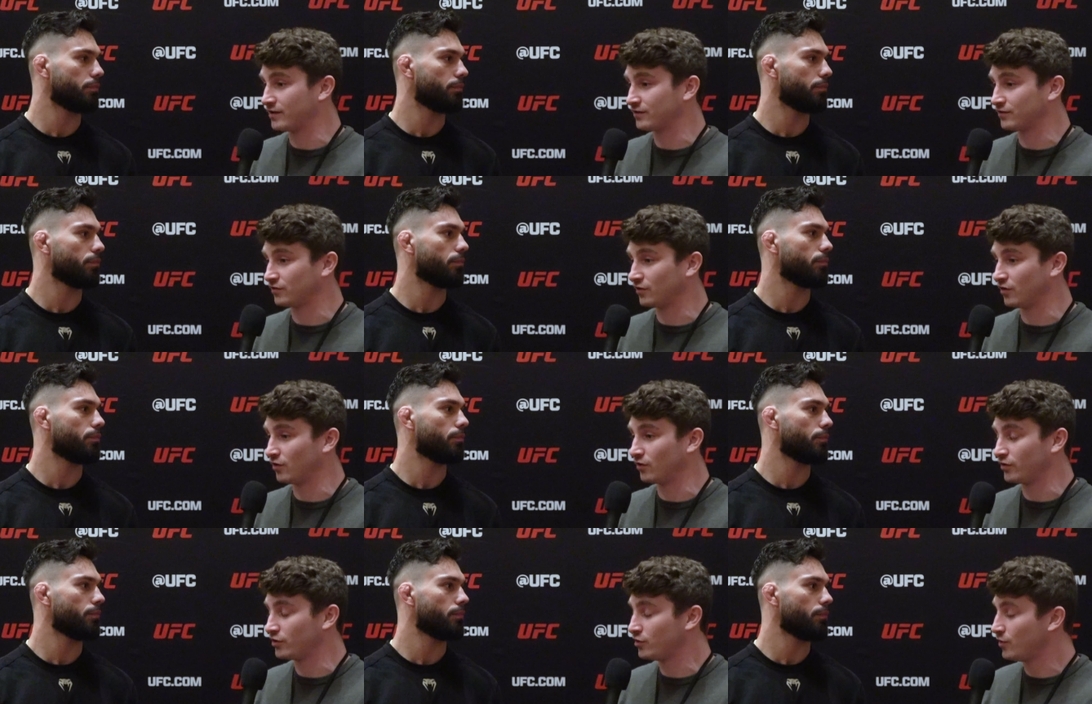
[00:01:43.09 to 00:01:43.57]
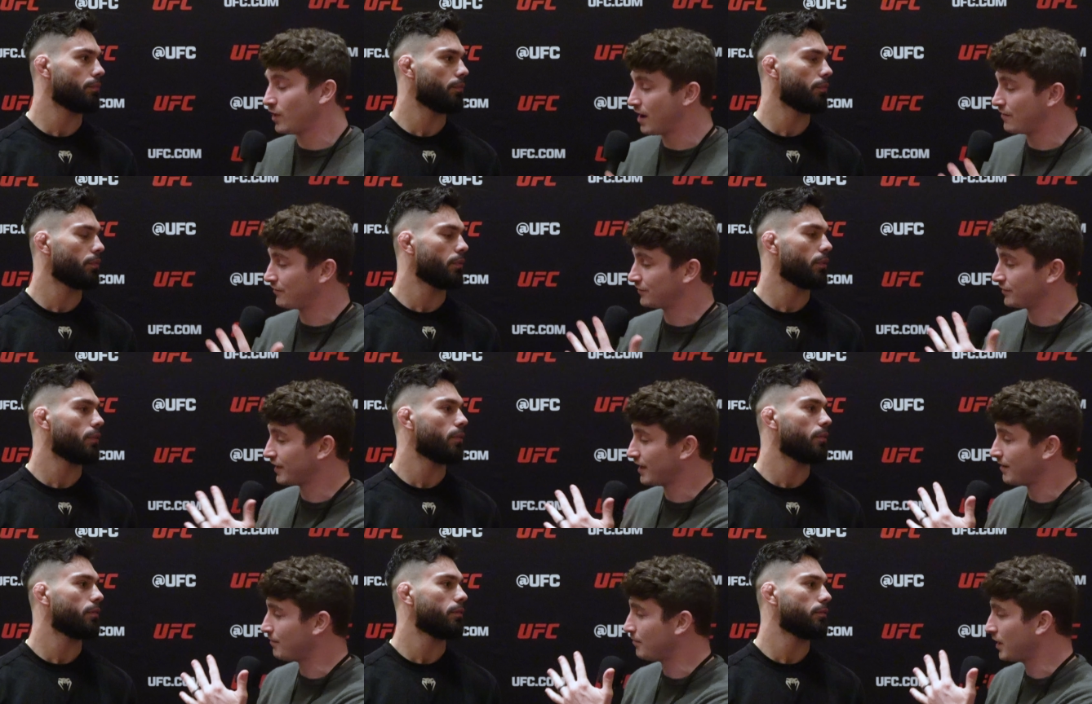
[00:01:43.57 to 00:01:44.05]
Speaker 1: So you
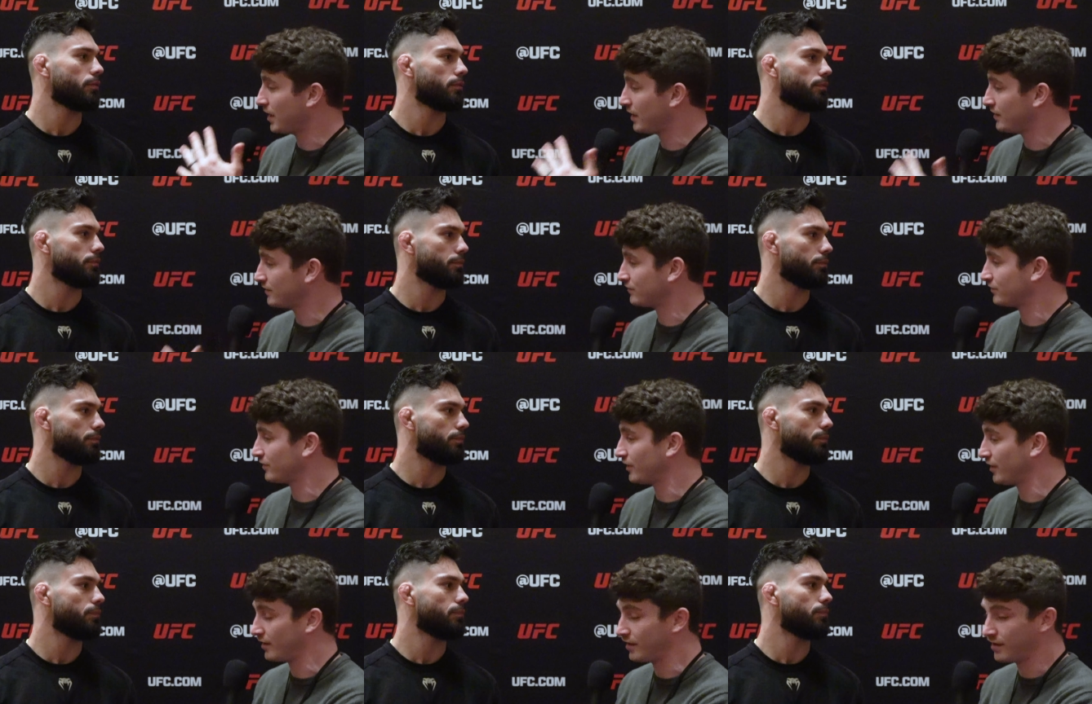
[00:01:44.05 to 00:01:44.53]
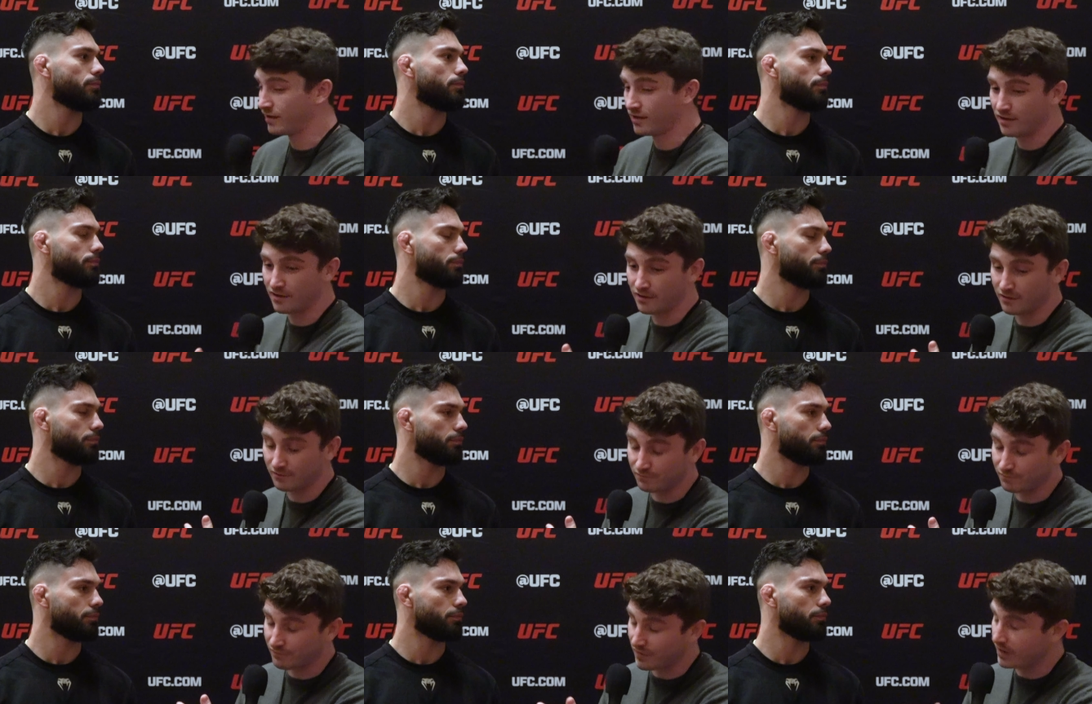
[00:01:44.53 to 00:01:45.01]
having that mindset,
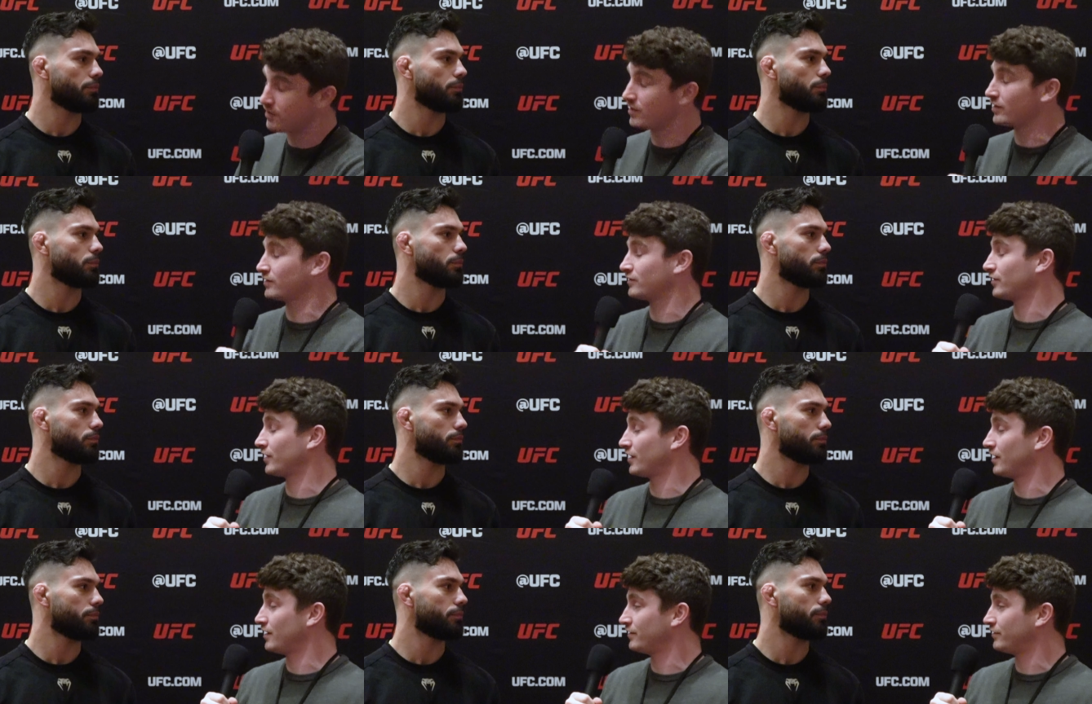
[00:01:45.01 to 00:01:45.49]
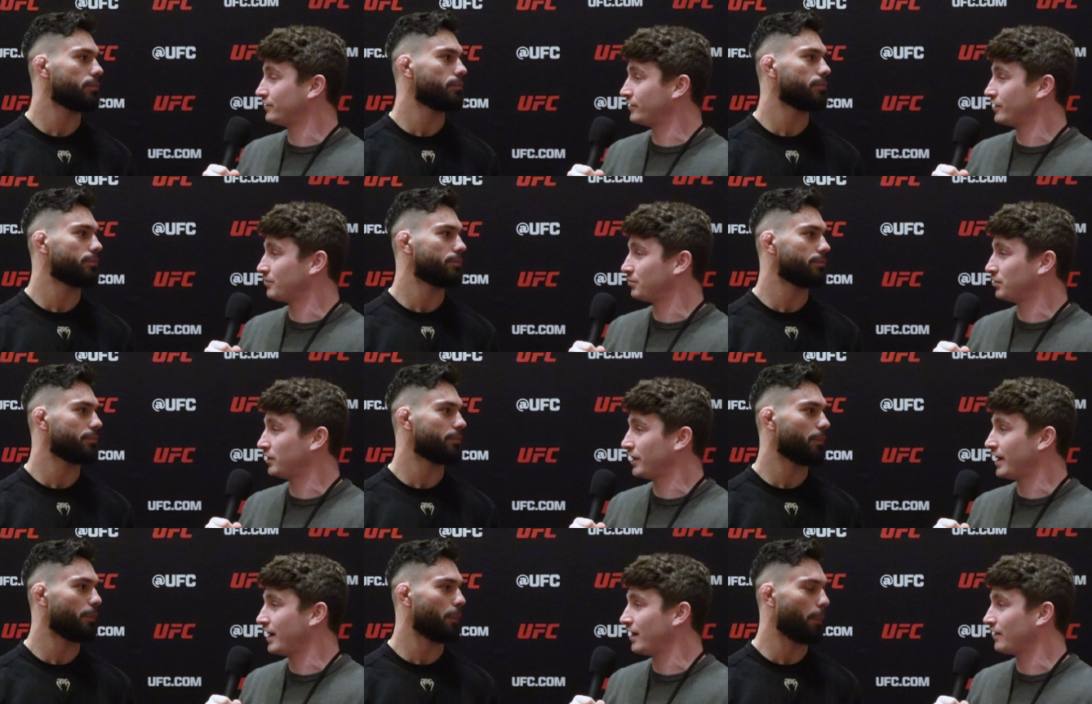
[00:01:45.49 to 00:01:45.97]
very excited to see it
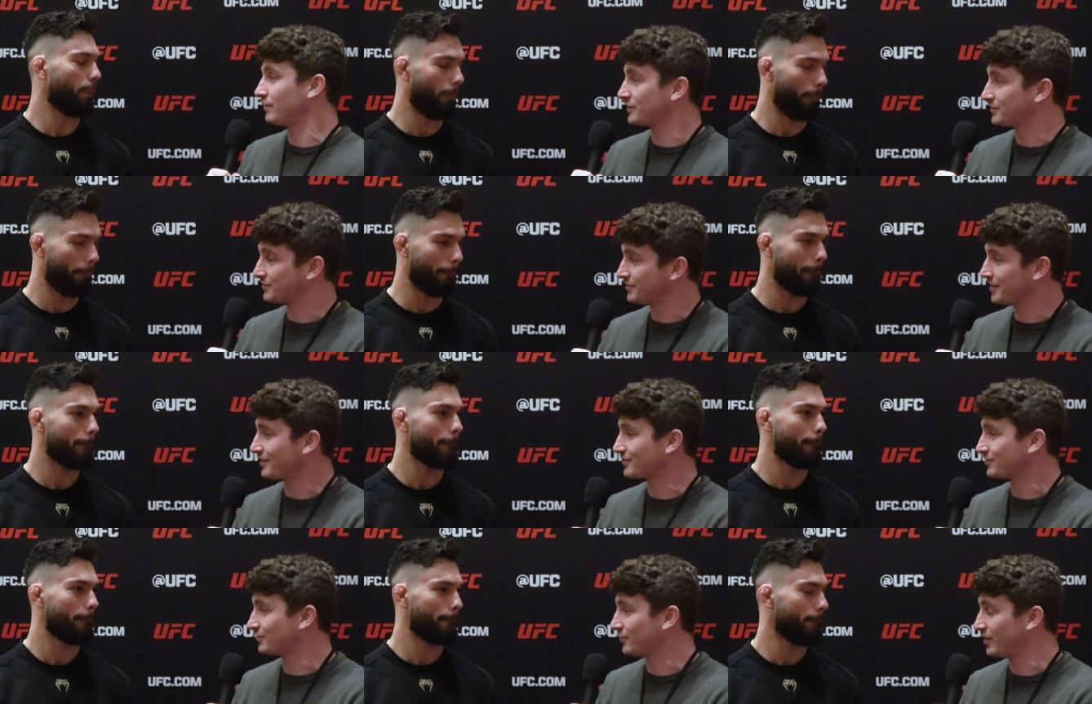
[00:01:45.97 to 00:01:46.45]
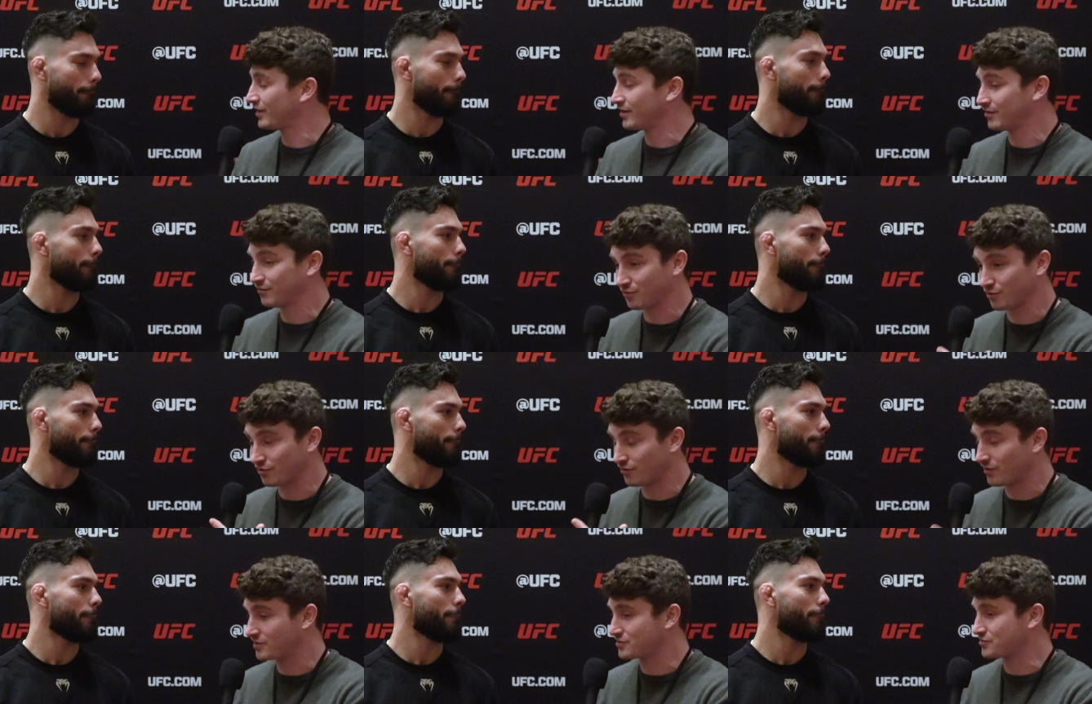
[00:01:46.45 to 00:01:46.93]
play out in this next fight and
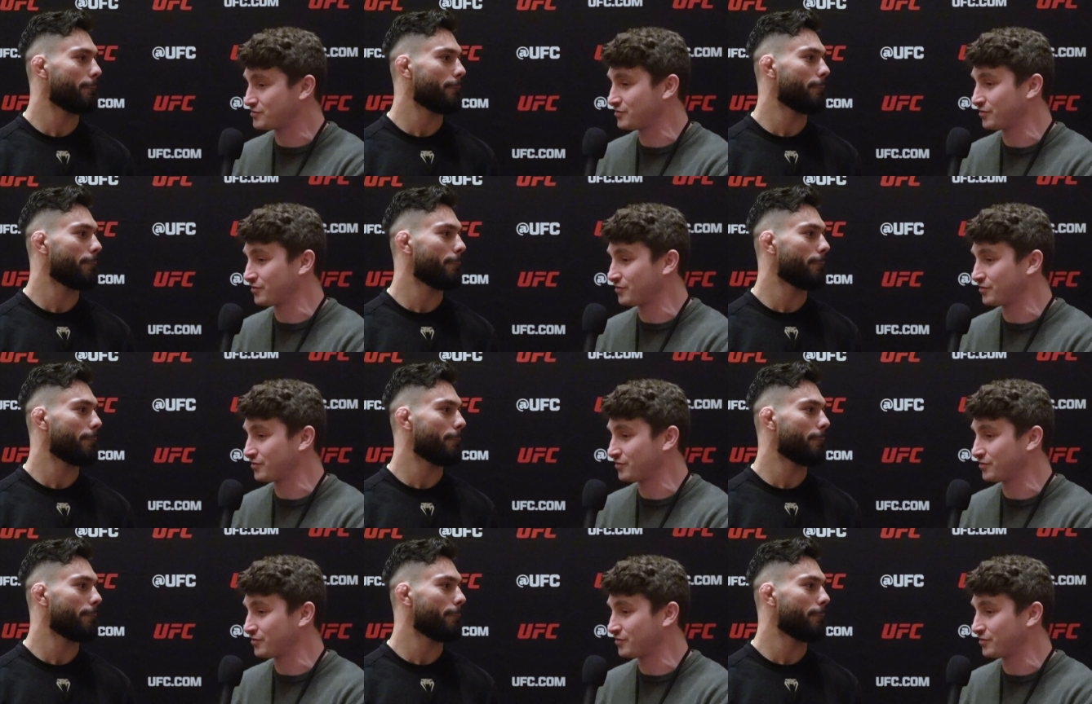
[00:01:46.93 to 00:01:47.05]
for the rest